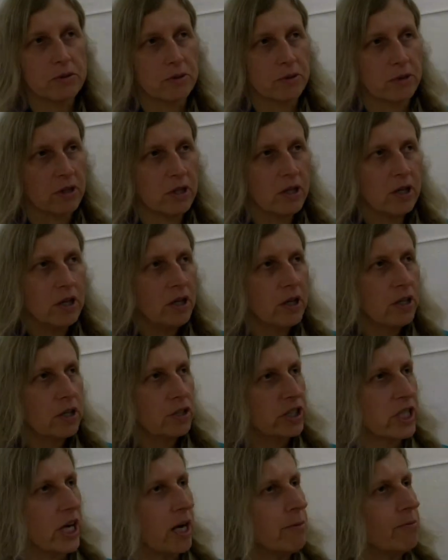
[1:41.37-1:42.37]
So
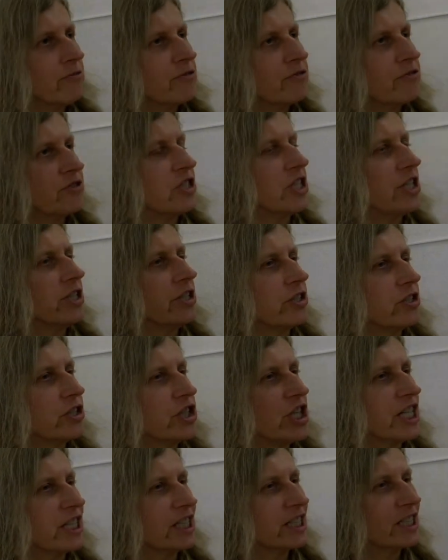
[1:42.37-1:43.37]
seriously,
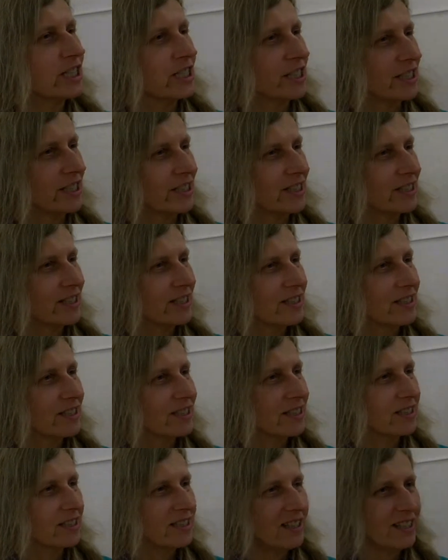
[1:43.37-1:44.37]
we are here at level
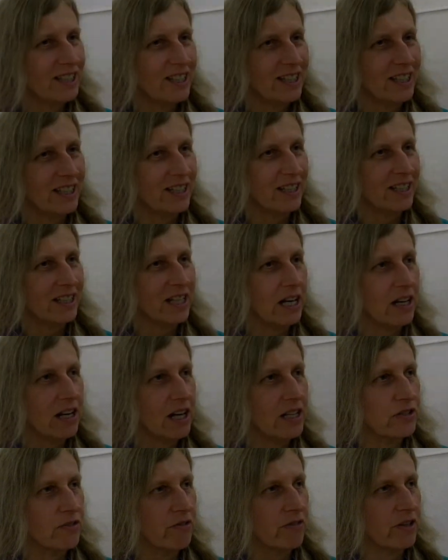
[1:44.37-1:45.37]
3,
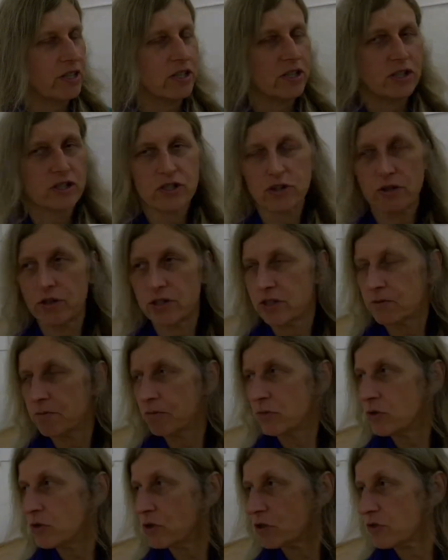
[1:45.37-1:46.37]
and the apparent
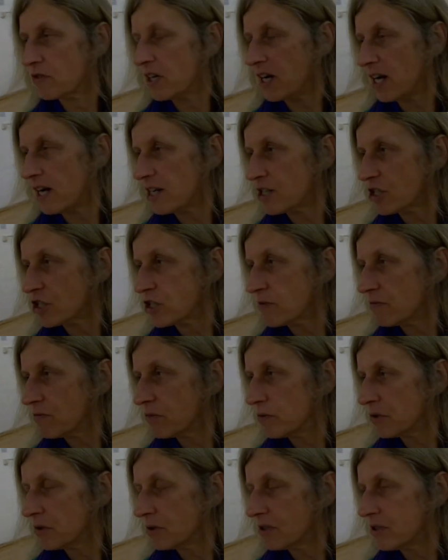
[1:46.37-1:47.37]
paradox, the
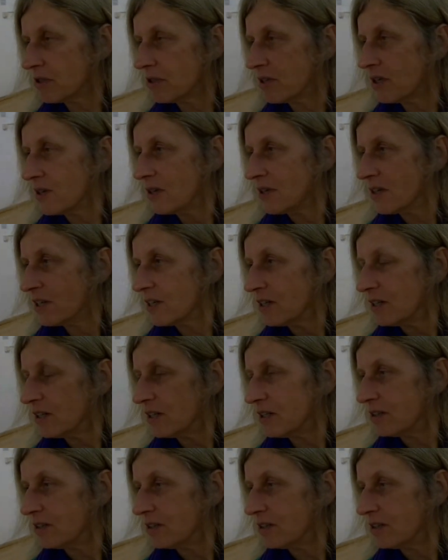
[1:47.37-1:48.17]
thoughts are allowed.